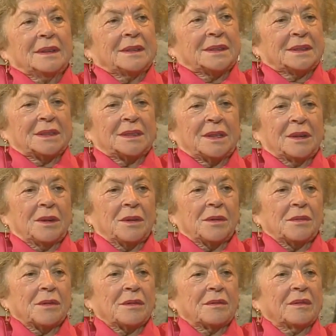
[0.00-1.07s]

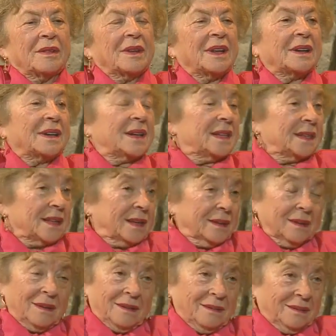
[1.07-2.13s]
So
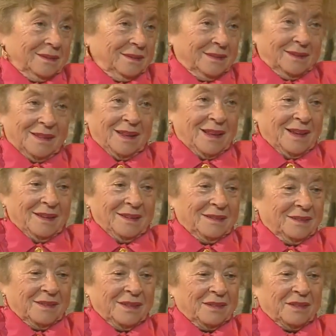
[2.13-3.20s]
reading,
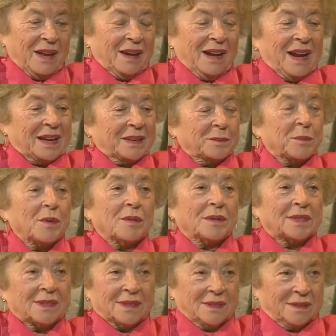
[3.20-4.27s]
they, I liked
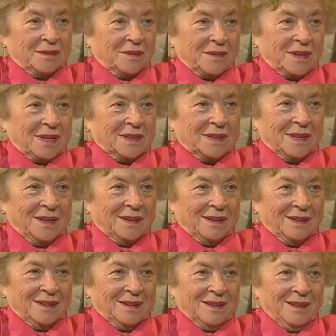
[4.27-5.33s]
books to read,
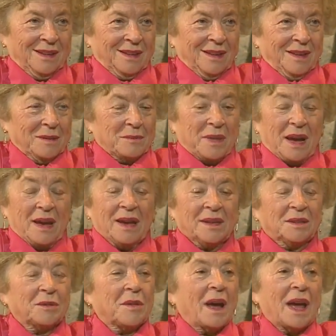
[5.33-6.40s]
but I
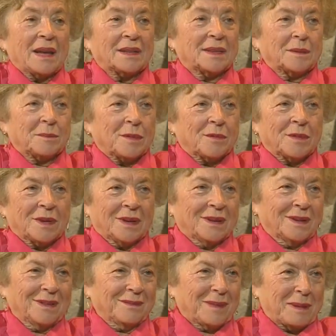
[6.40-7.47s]
had to hide the book.
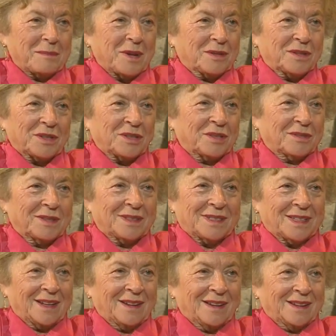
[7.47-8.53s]
My mother shouldn't
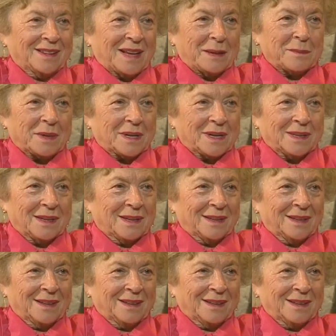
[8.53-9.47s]
see it, I'm reading.